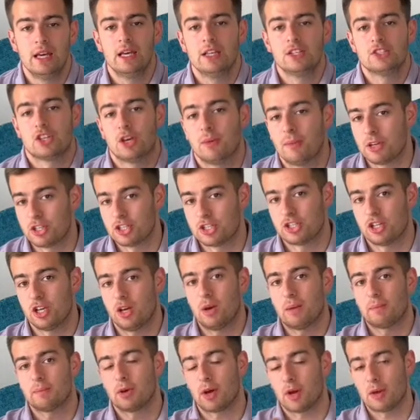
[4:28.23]
So much so
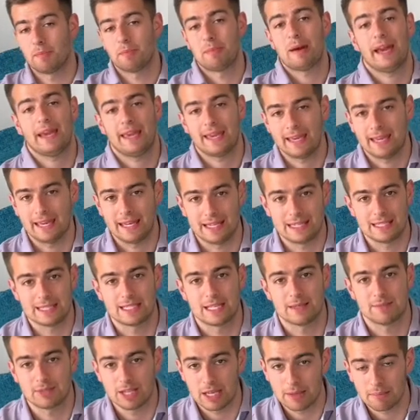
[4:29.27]
I'm going back again in
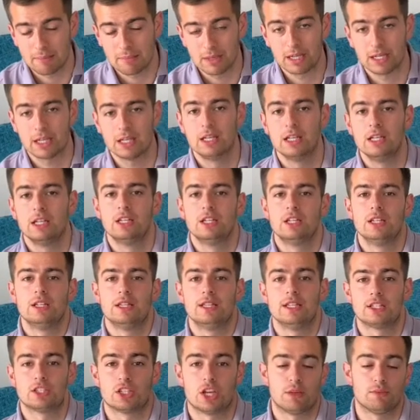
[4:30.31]
September,
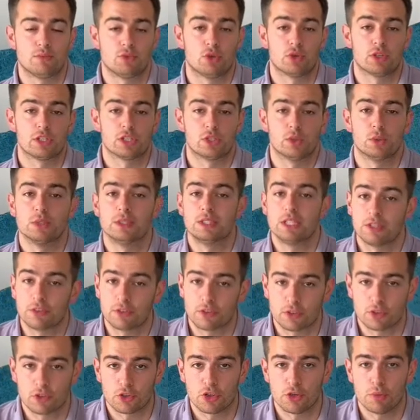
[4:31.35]
this time talking to a
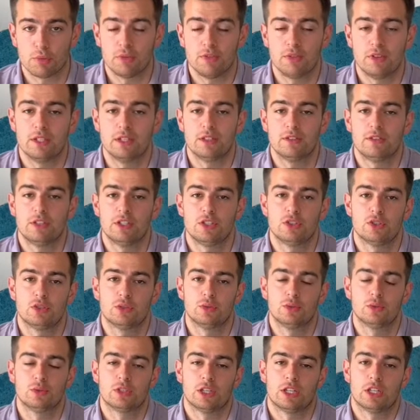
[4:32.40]
different group of
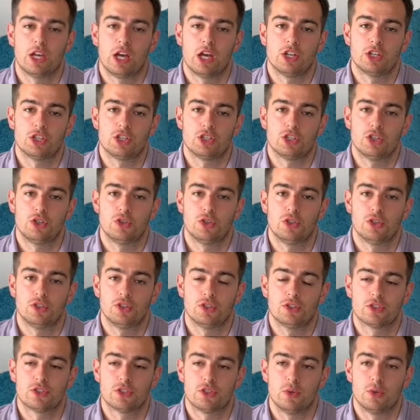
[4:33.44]
individuals and
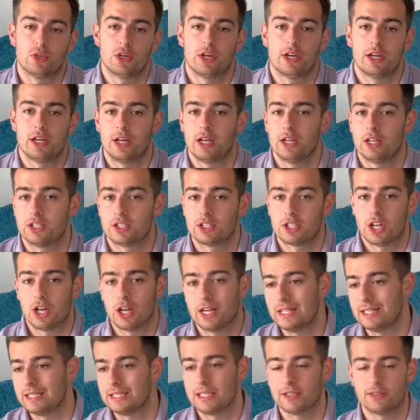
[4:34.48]
students who are at
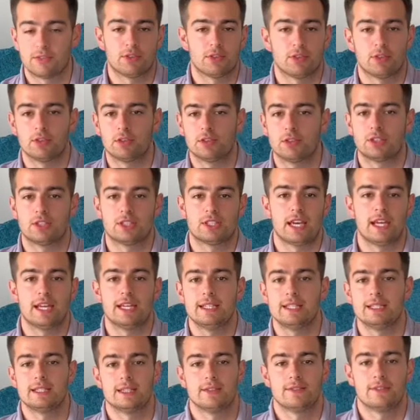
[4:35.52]
slightly different
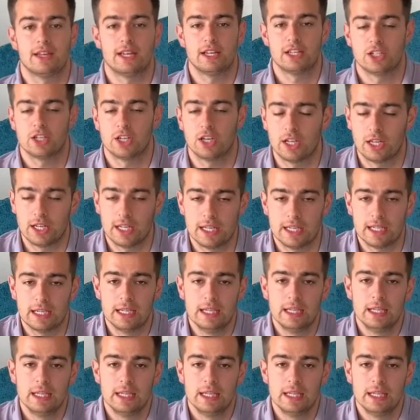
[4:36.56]
stages of their journey,